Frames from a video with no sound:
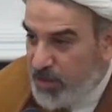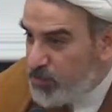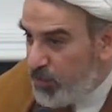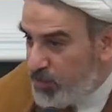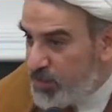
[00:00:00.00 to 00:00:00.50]

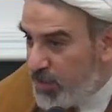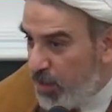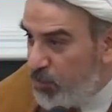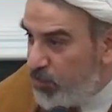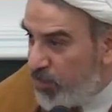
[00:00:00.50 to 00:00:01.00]
that's why we
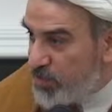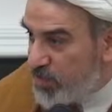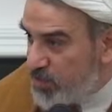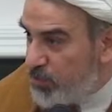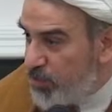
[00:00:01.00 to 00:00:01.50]
said Abul
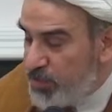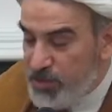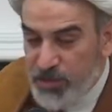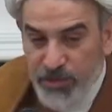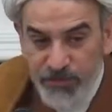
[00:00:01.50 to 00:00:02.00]
Fazl is the
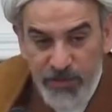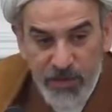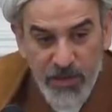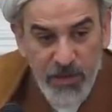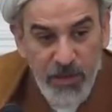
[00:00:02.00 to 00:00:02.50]
bridge,
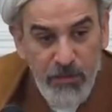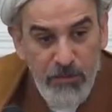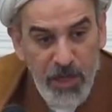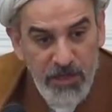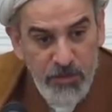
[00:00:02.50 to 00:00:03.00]

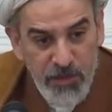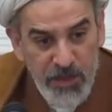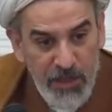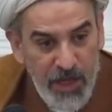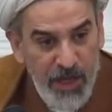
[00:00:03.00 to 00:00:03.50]
must
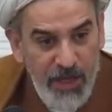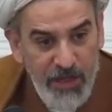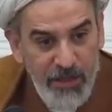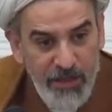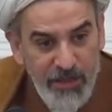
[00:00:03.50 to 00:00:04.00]
be
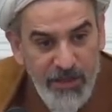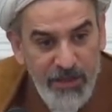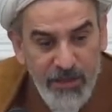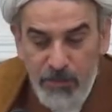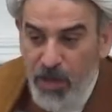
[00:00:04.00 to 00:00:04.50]
like
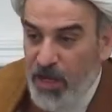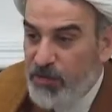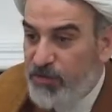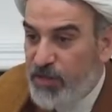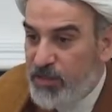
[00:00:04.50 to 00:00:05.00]
the
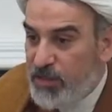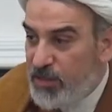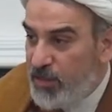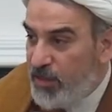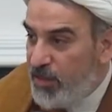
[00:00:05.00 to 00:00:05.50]
ma'rifat
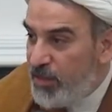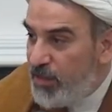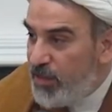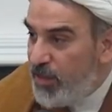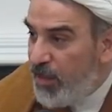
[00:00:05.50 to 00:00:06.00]

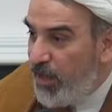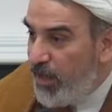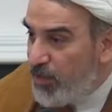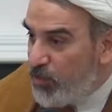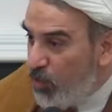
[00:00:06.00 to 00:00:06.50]

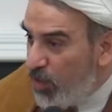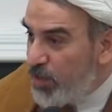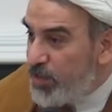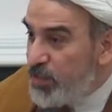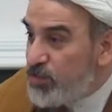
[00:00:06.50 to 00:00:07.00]
and
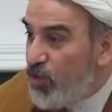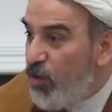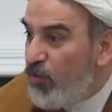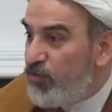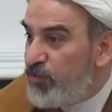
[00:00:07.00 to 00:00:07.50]
qualities
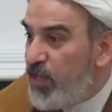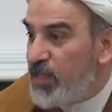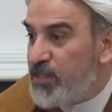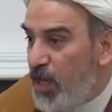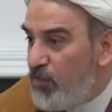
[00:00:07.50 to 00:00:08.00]
of
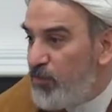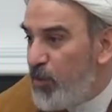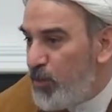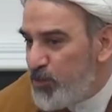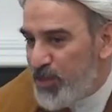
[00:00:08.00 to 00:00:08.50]
the Ashab of
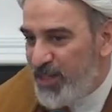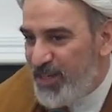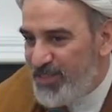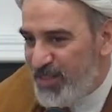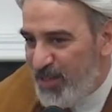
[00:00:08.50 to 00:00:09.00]
Imam Hussain
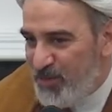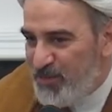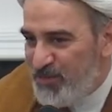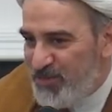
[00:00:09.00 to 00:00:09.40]
alayhi salam.